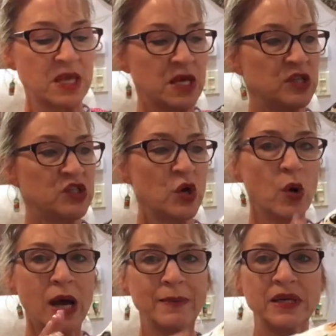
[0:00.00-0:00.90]
so
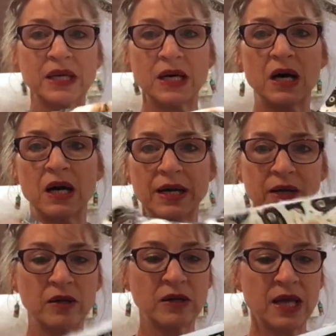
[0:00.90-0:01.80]
I'm gonna
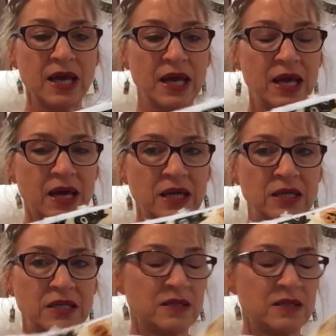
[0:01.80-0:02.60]
iron, and